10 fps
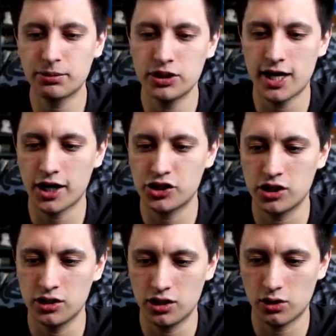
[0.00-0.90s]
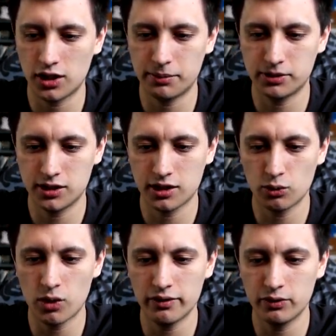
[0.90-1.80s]
protection. You know, gotta protect
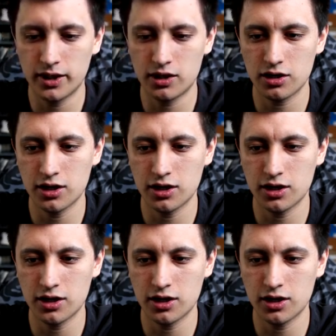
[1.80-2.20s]
the waifu at all